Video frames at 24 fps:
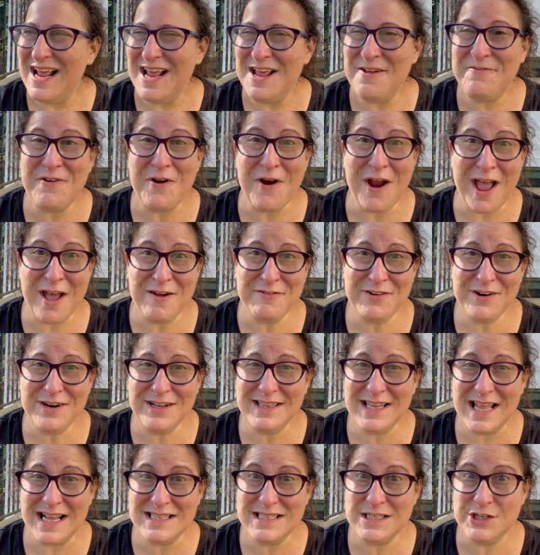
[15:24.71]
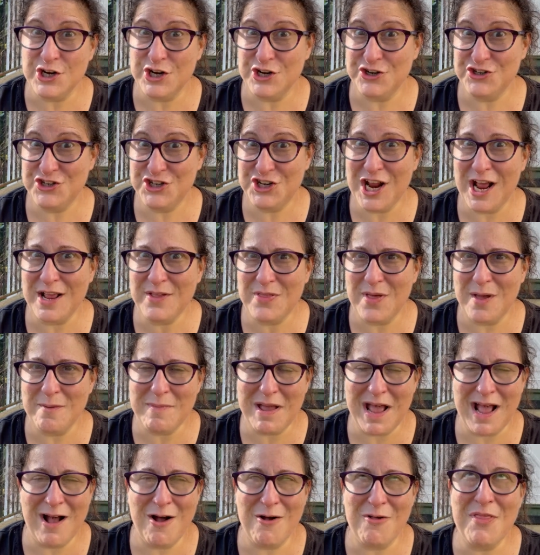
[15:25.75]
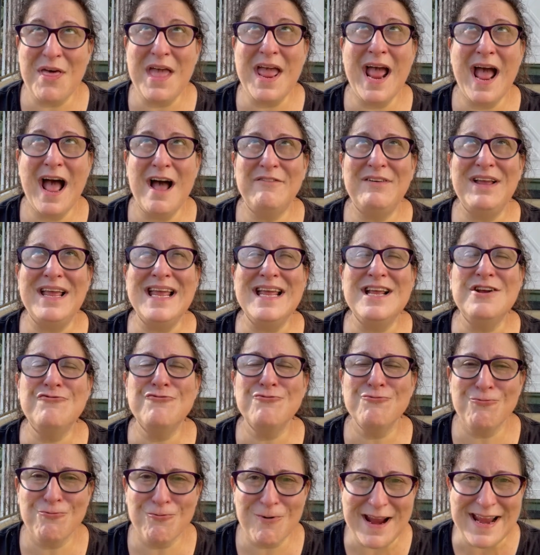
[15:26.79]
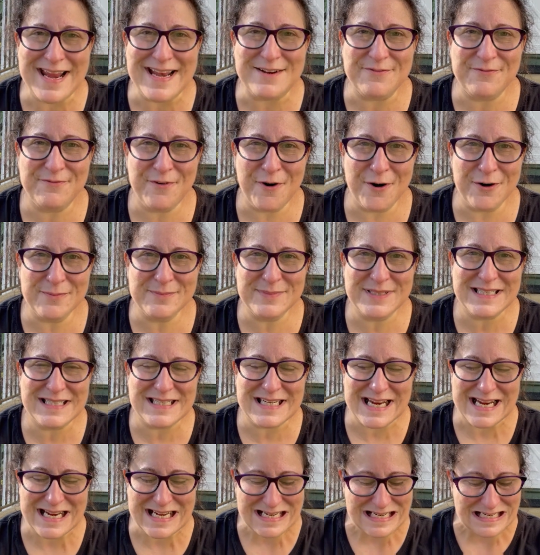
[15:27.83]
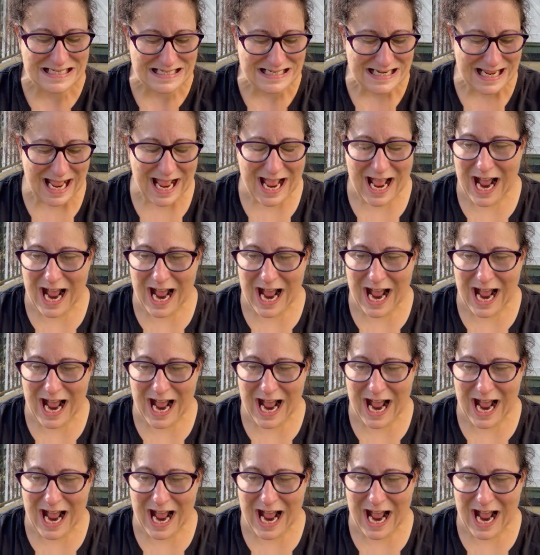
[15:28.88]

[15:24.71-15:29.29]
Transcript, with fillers: If you're ever in Leicester, check them out. They have a great farm stand.